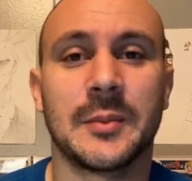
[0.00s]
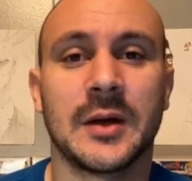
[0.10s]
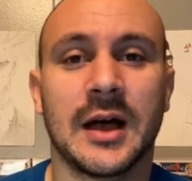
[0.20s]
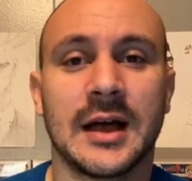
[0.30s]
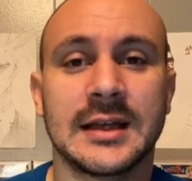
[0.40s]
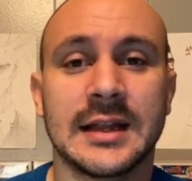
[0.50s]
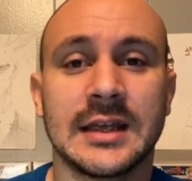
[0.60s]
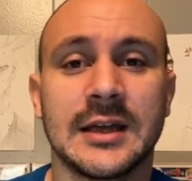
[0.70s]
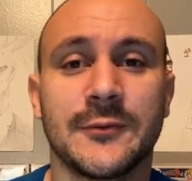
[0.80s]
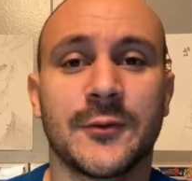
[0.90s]

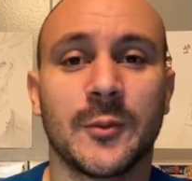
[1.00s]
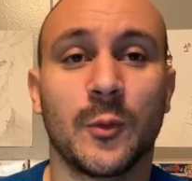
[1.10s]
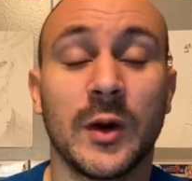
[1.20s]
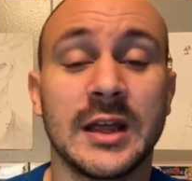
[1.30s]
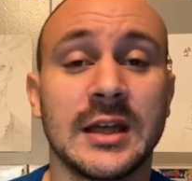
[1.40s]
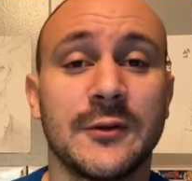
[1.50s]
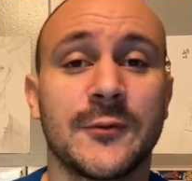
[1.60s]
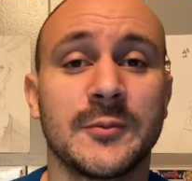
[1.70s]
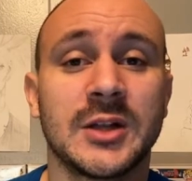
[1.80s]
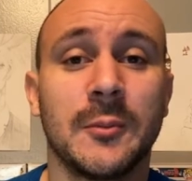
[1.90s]
winning it
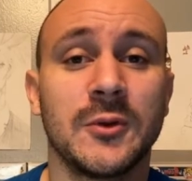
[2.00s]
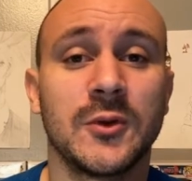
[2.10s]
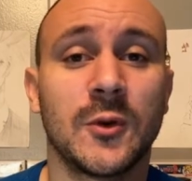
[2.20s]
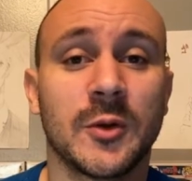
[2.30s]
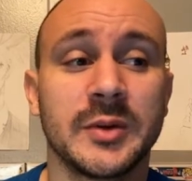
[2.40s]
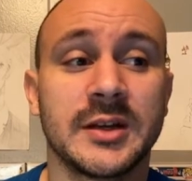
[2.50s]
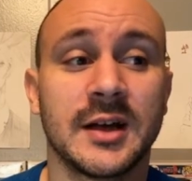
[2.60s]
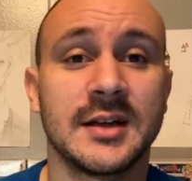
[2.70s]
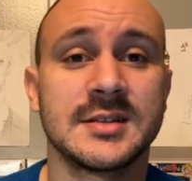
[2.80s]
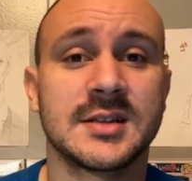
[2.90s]
from Dumbledore
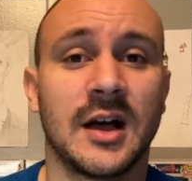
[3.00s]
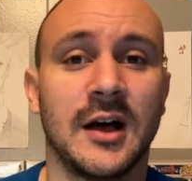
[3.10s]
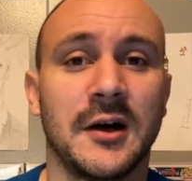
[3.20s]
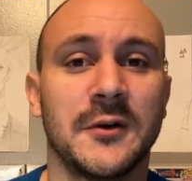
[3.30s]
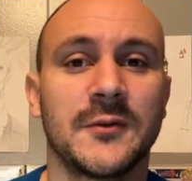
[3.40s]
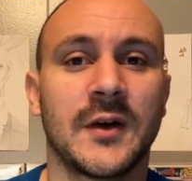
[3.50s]
because of